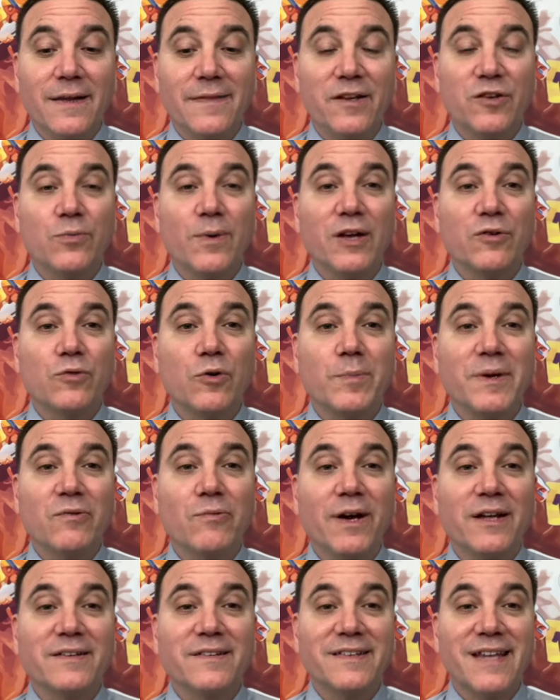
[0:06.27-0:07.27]
And this race will be
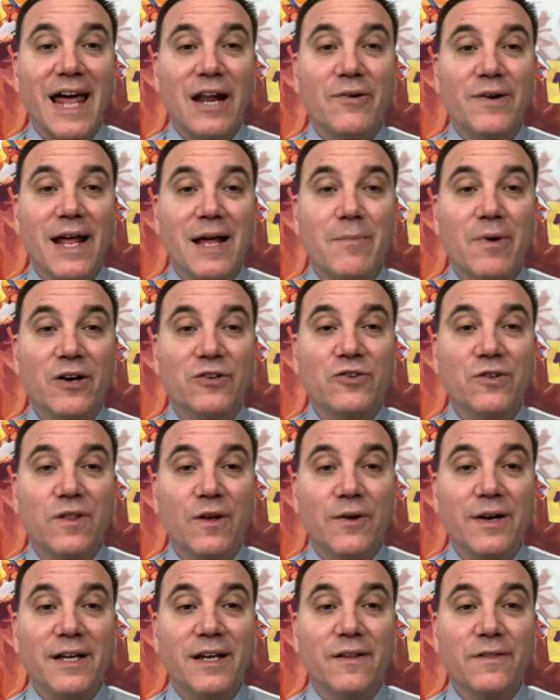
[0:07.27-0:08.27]
run Saturday, March
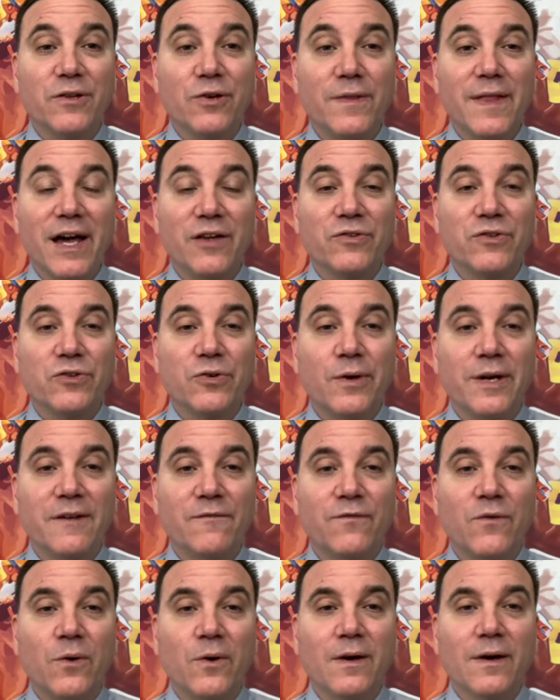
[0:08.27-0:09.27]
30th,
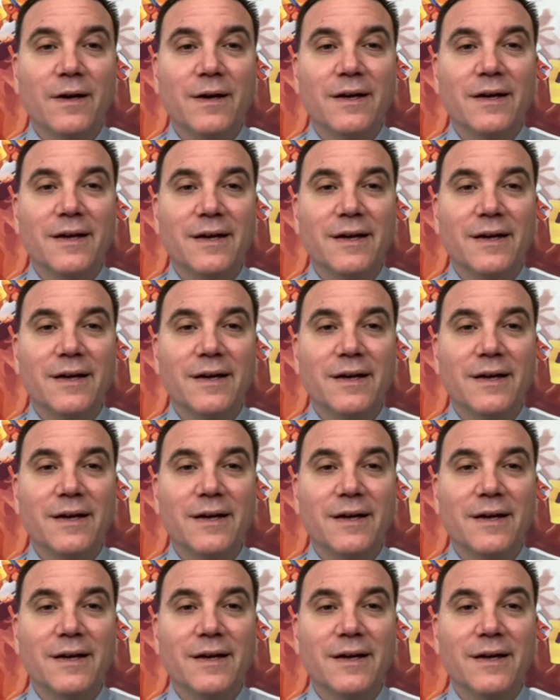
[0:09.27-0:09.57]
2024.